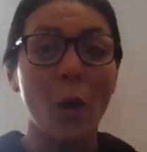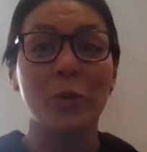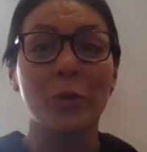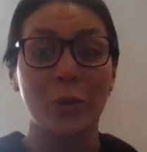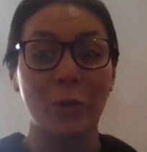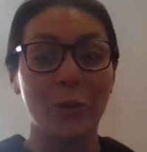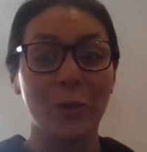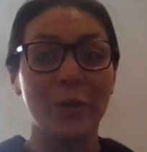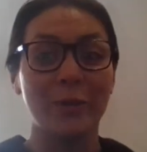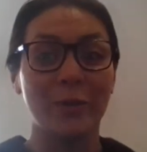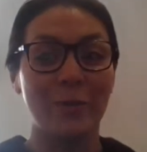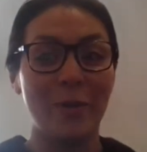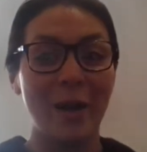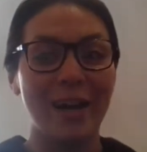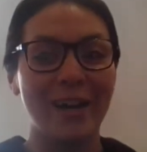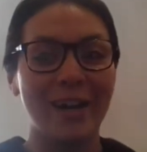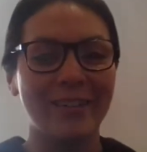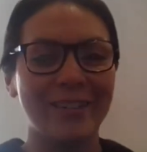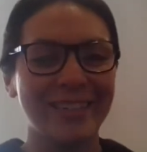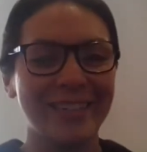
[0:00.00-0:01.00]
oh, sure. uh, wow. they,
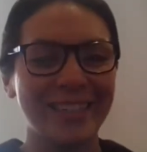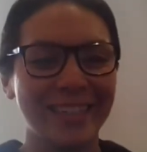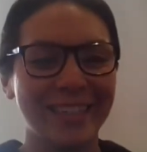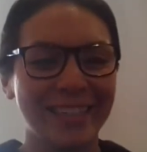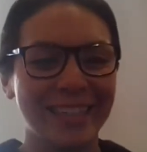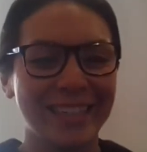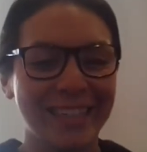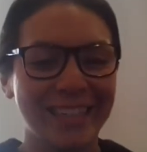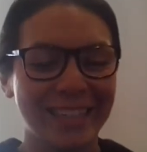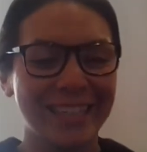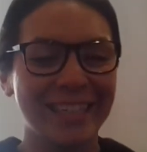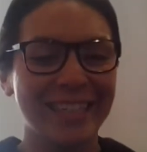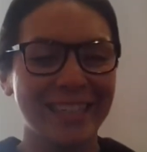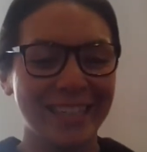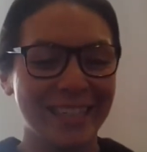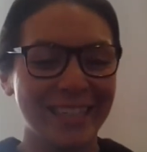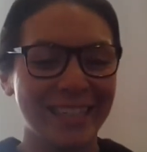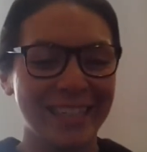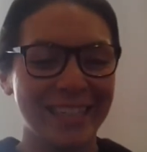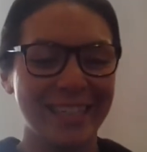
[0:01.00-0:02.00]
had, they had roll I
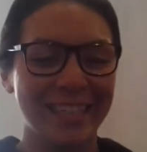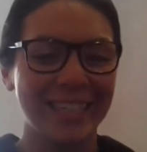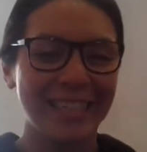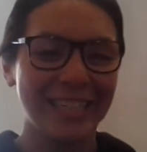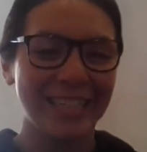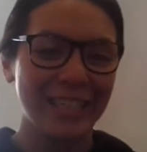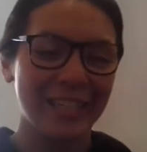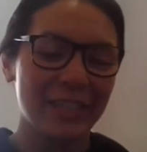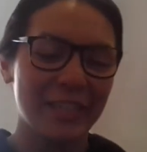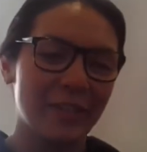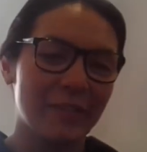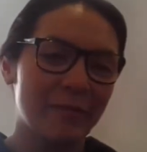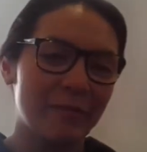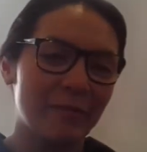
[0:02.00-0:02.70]
went to class. It was a